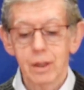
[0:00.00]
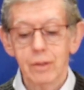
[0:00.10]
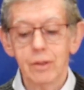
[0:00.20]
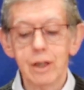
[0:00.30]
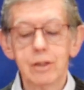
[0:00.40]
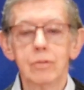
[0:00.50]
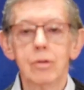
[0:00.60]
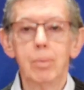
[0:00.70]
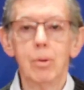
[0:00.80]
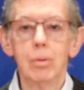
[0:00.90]
they could
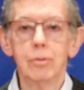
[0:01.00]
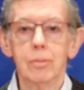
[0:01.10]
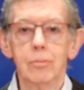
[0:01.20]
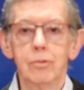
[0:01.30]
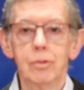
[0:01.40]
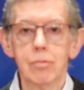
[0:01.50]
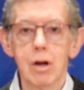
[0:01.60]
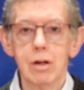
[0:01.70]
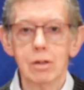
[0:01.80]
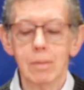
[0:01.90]
report him to
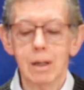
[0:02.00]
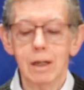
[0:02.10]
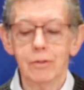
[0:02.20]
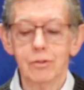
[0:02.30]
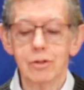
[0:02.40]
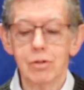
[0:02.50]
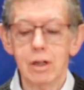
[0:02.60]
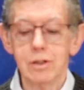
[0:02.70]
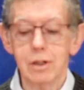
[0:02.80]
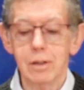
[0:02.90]
Rome as a
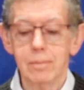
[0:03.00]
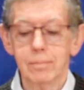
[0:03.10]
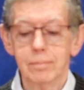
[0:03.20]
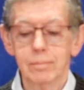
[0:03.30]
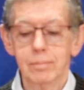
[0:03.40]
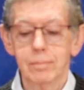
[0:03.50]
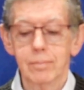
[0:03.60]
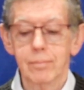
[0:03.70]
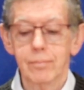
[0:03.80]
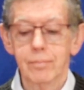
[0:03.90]
traitor
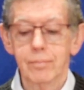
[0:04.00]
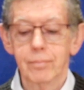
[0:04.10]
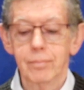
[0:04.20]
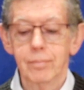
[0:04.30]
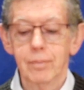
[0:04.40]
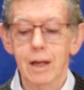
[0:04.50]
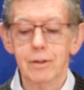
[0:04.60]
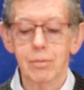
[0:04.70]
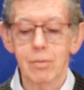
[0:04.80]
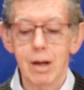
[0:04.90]
and
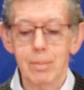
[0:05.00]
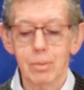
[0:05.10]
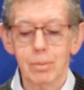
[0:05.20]
a rebel.